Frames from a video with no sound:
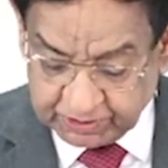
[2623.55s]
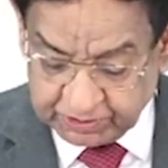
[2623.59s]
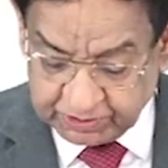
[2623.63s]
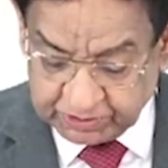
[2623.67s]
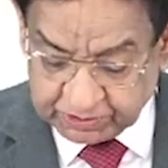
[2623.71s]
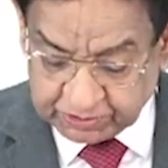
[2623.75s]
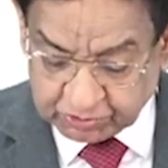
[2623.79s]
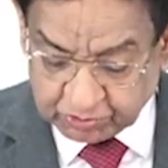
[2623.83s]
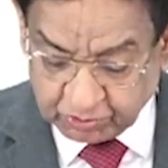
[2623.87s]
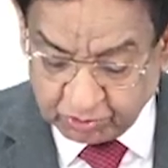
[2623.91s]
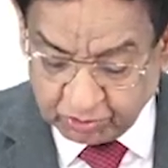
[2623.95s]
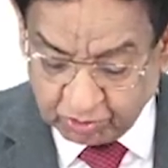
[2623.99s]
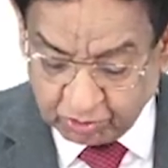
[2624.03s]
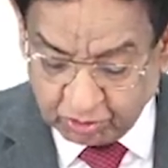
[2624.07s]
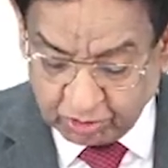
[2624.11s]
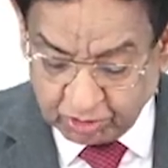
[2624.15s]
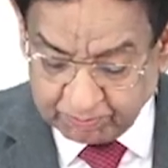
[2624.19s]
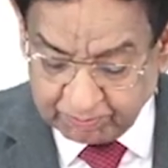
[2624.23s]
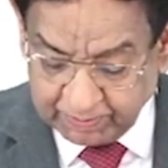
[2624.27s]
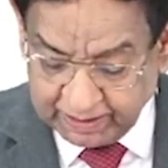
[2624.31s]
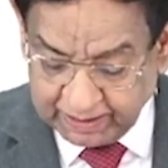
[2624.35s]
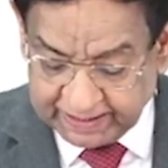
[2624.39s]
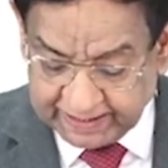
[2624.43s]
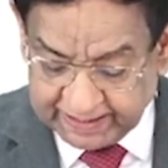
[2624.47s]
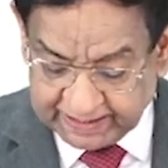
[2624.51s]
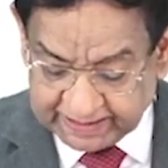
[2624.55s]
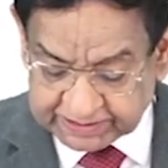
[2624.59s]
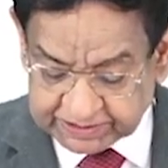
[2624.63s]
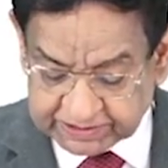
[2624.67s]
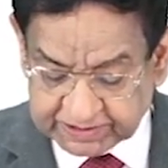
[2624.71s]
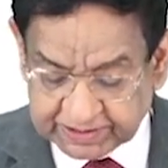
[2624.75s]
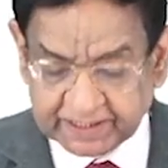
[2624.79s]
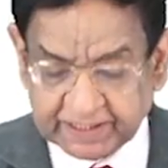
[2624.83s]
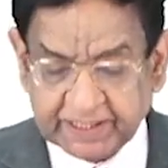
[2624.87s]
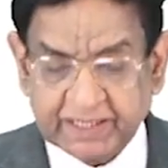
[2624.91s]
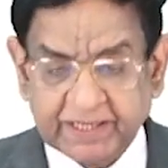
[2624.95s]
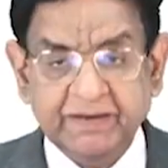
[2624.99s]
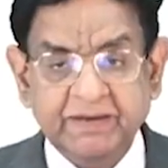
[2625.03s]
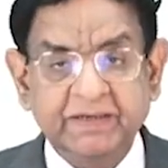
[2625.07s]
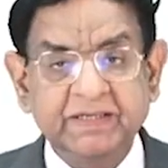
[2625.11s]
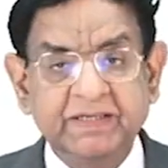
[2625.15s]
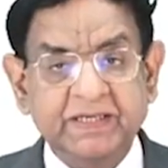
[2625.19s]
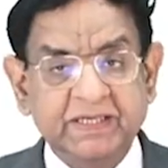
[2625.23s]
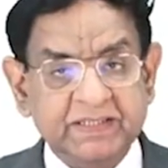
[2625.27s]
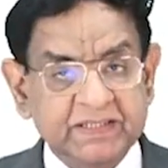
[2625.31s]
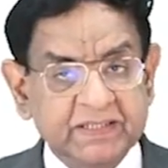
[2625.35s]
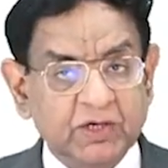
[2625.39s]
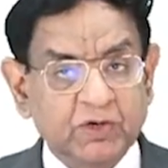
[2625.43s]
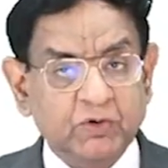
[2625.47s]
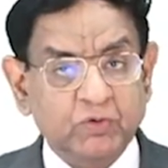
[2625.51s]
So normal X-ray
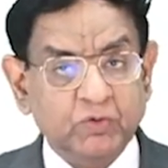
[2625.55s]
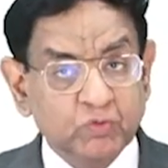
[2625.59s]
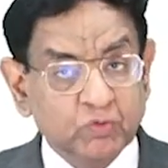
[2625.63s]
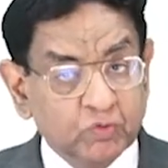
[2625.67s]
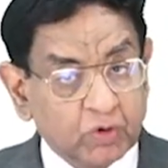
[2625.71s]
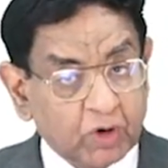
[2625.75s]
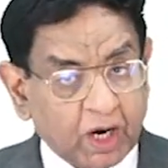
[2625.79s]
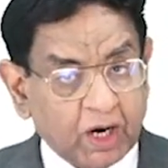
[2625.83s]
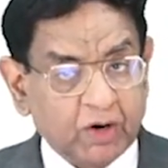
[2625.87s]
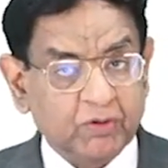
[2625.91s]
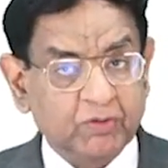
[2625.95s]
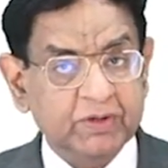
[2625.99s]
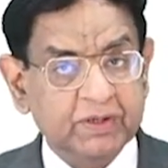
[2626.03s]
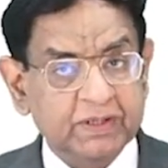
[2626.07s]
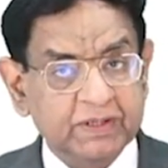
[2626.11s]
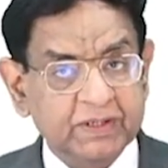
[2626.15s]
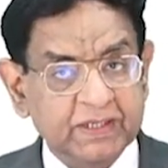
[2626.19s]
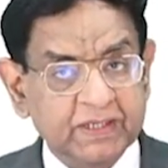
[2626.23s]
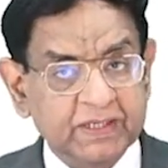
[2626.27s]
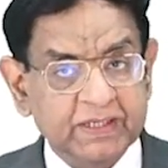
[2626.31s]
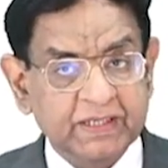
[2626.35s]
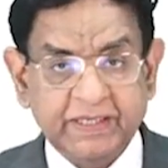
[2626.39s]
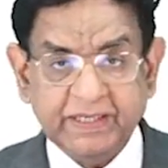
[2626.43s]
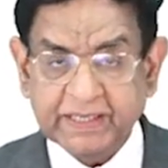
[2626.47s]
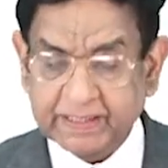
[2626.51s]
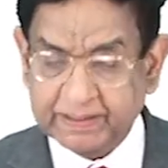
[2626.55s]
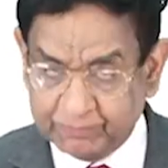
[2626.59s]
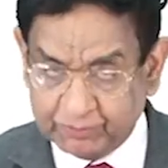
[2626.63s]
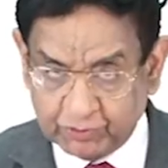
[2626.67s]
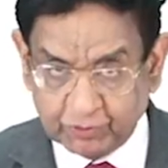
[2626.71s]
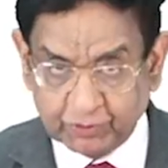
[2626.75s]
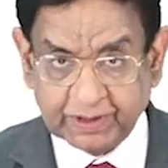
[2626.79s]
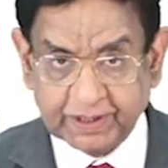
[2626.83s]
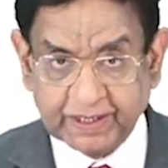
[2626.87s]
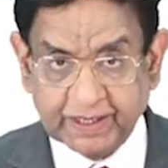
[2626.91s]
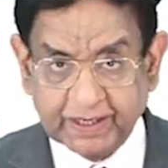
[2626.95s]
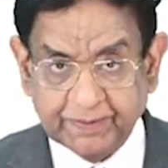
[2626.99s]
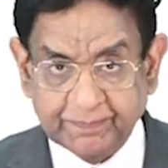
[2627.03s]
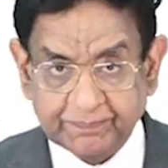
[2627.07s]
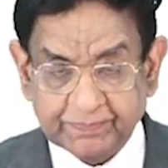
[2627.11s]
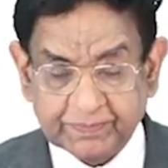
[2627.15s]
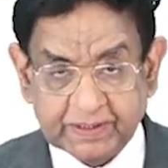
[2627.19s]
doesn't rule out pneumonia.